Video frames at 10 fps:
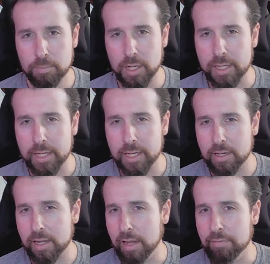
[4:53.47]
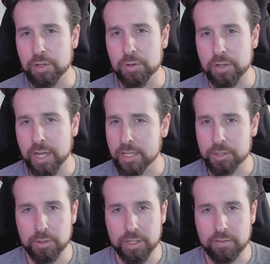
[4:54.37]
But again, if you can't
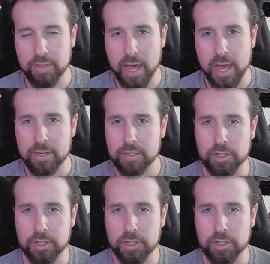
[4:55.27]
do any of that,